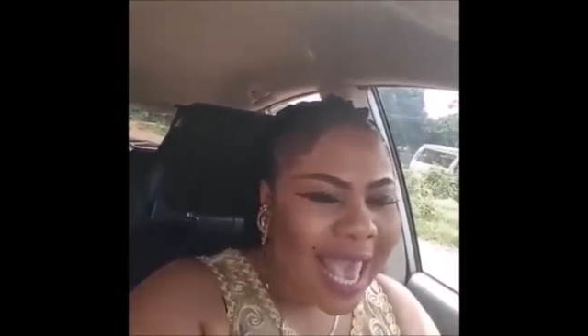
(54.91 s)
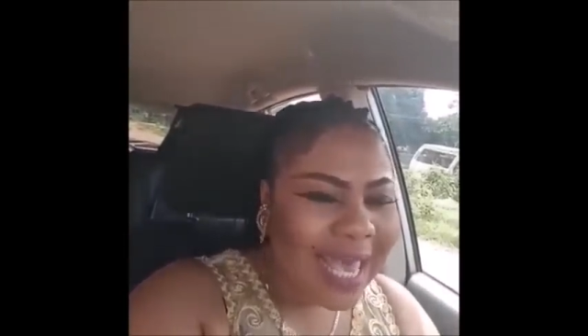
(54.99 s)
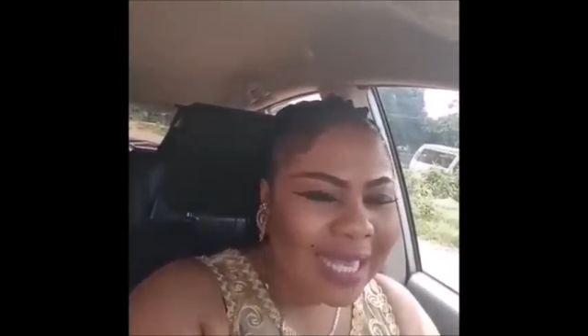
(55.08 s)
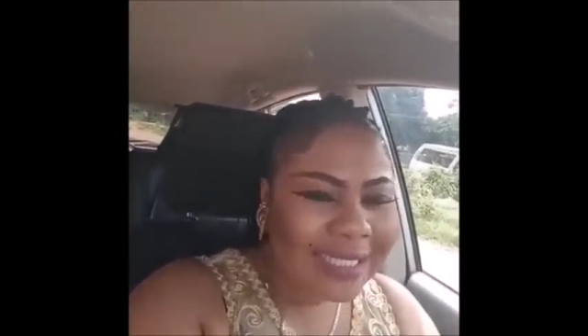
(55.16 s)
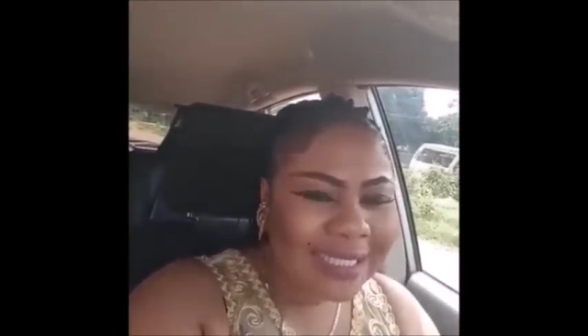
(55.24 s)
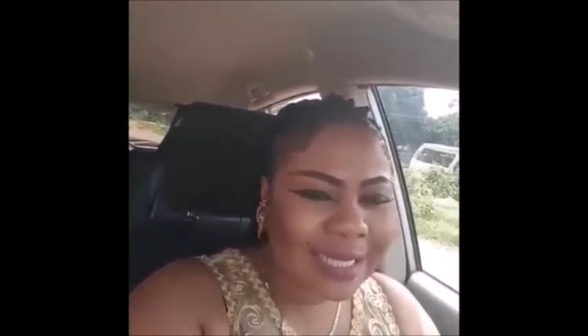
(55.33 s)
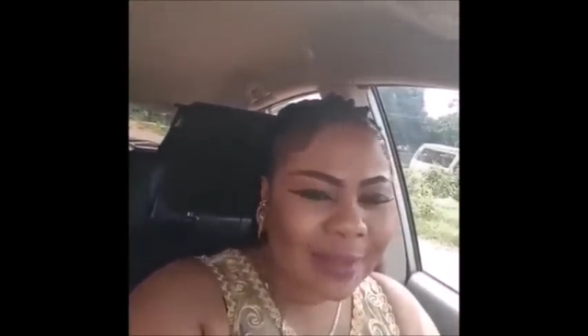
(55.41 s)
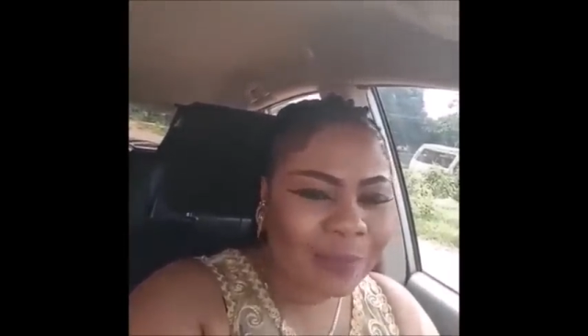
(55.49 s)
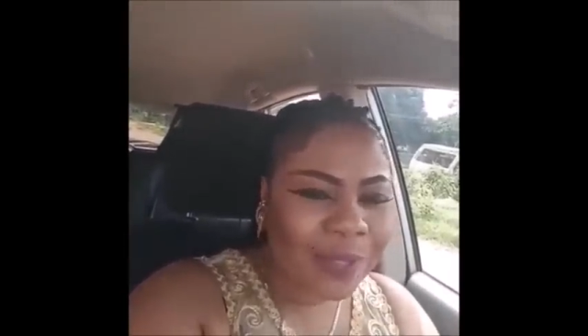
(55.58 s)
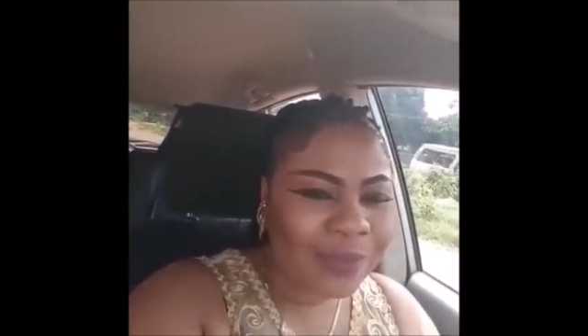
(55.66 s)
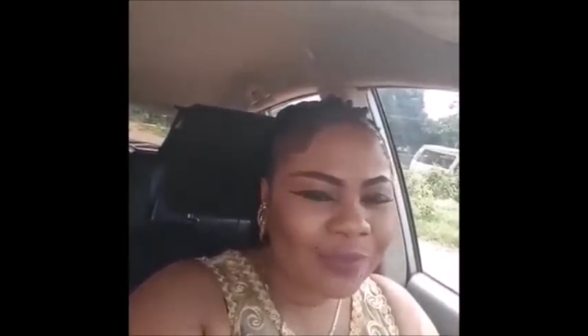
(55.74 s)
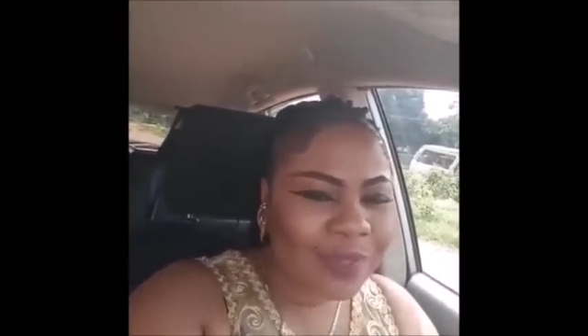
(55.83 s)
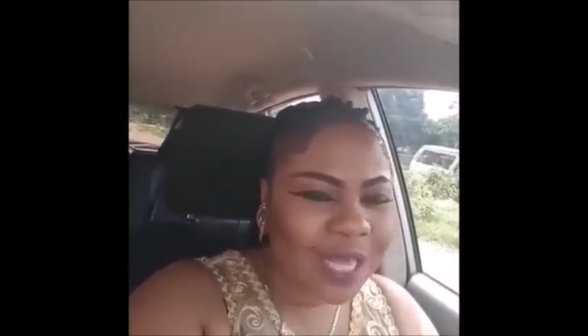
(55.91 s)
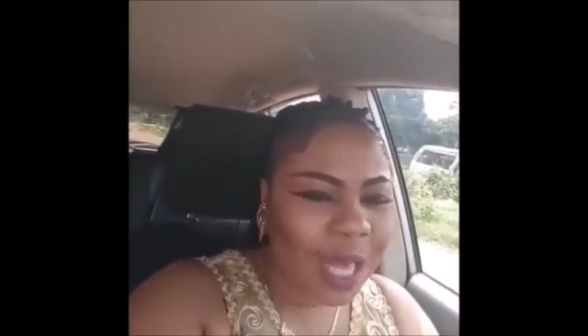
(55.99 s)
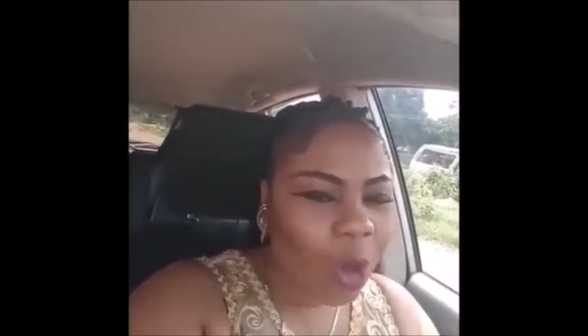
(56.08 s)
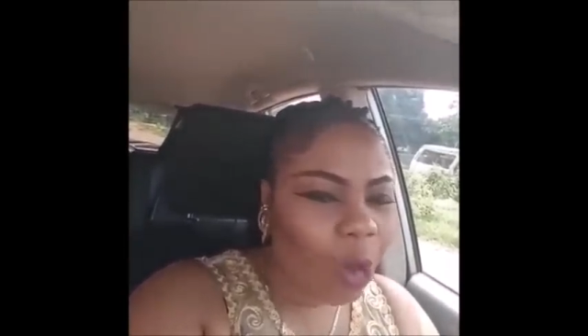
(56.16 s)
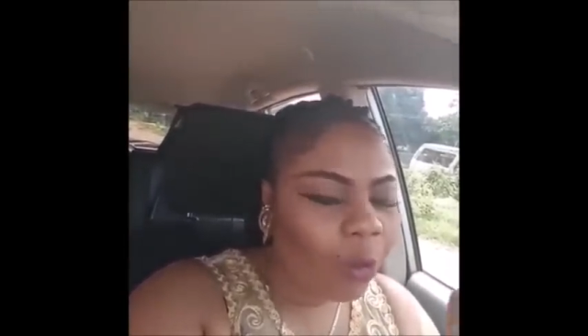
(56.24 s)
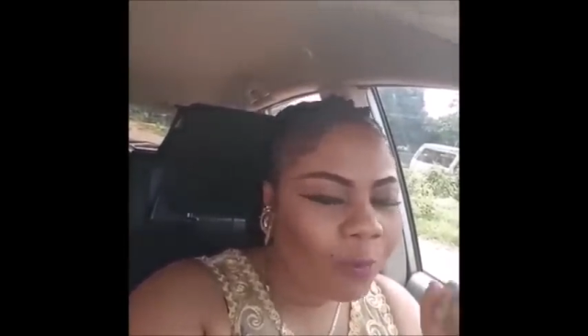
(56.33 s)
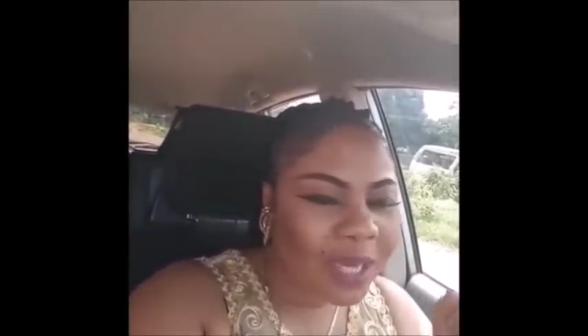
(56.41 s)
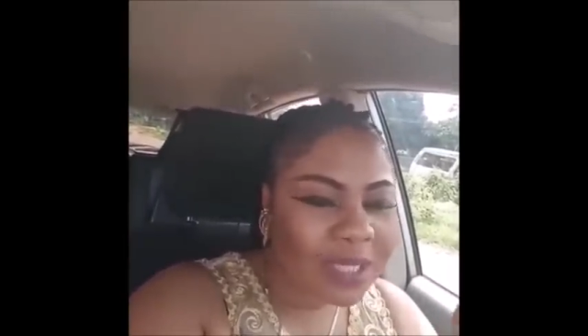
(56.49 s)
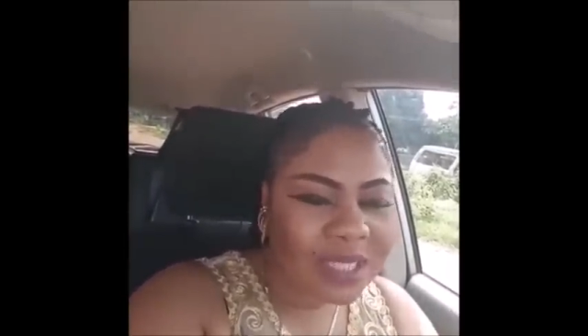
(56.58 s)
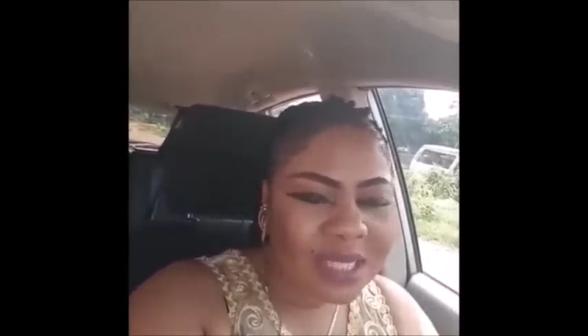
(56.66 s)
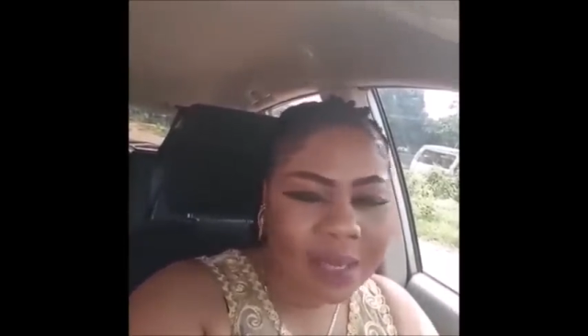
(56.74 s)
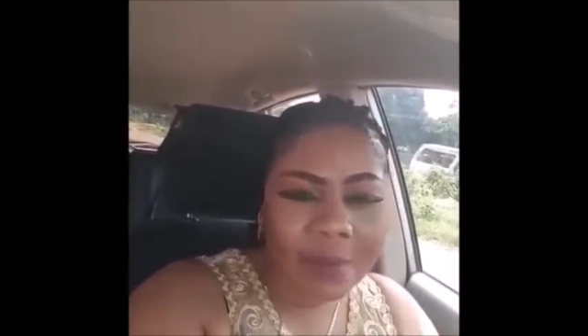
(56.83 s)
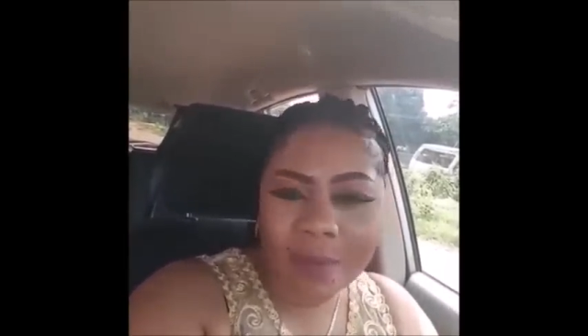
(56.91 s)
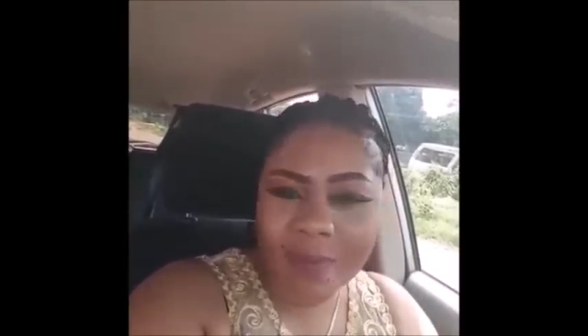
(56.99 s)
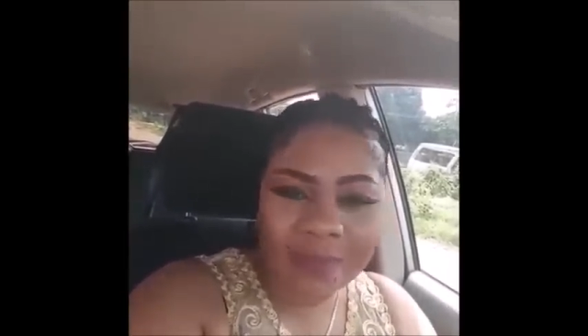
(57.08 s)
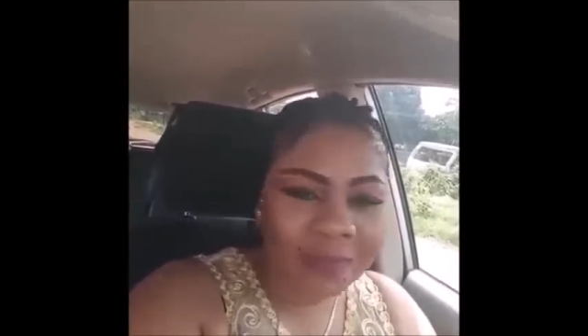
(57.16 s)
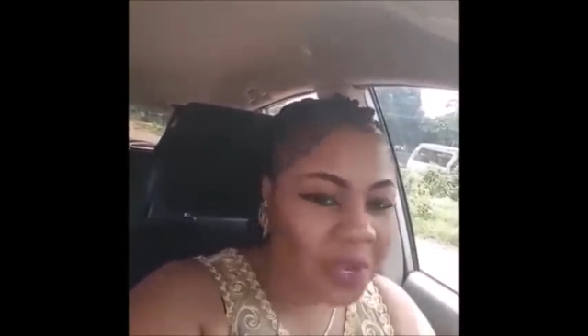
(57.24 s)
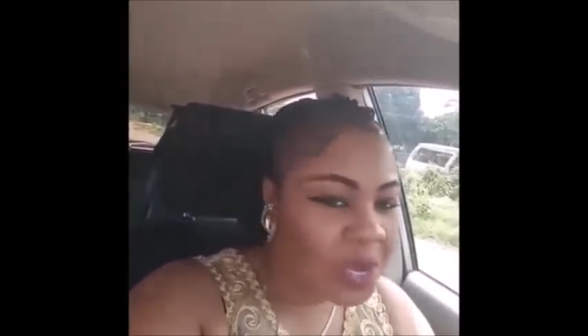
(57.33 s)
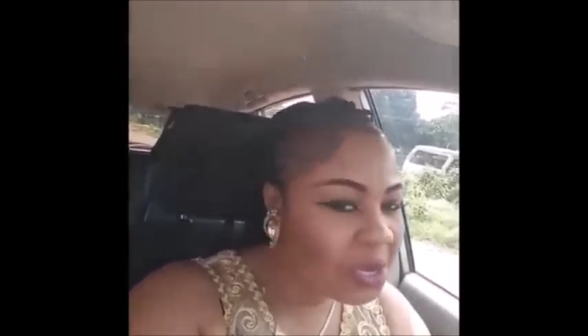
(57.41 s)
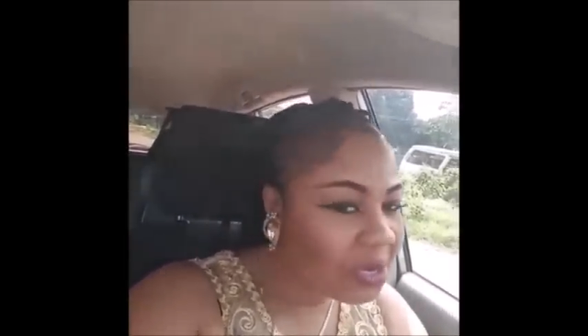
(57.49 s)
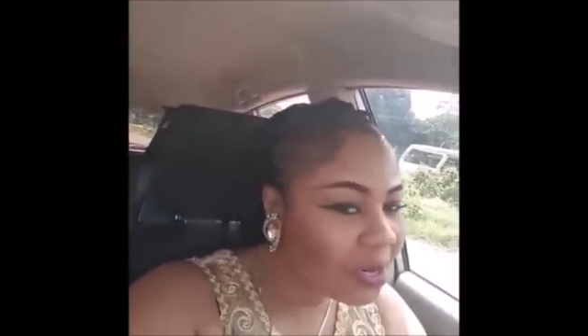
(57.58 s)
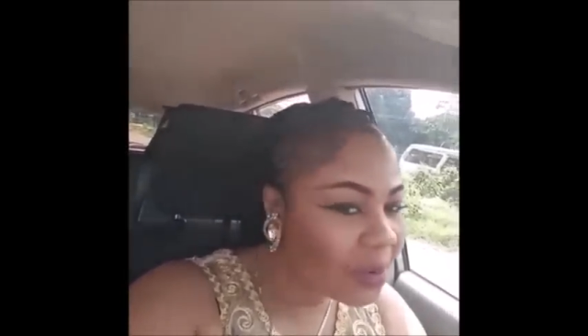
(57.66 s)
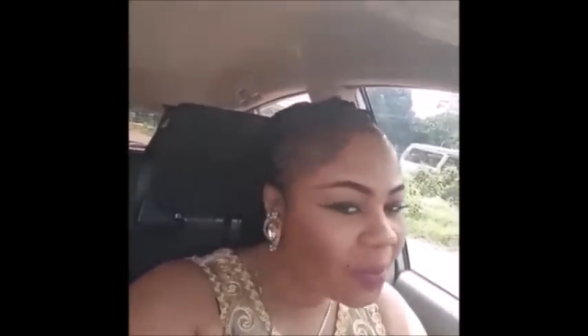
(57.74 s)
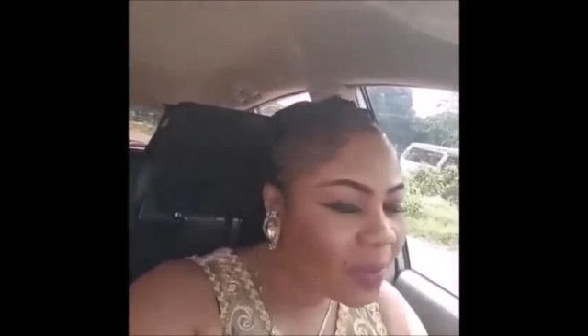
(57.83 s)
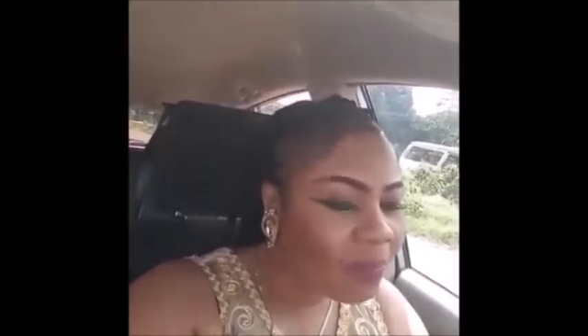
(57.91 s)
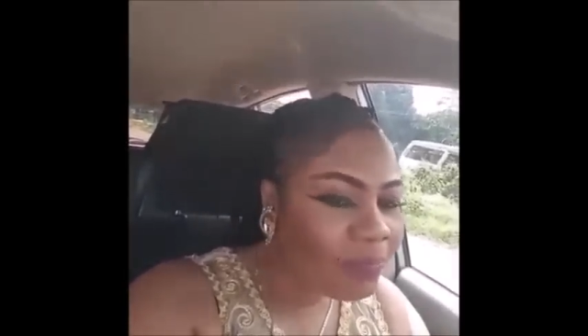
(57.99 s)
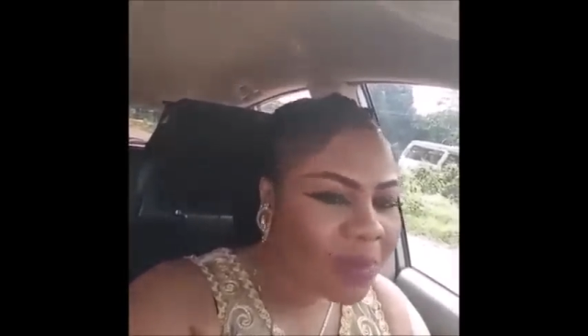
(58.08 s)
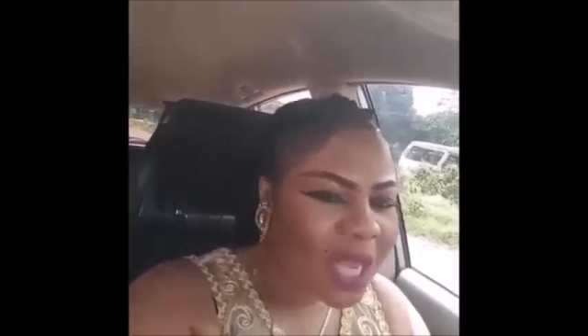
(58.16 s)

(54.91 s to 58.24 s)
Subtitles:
and people are commenting about my makeup.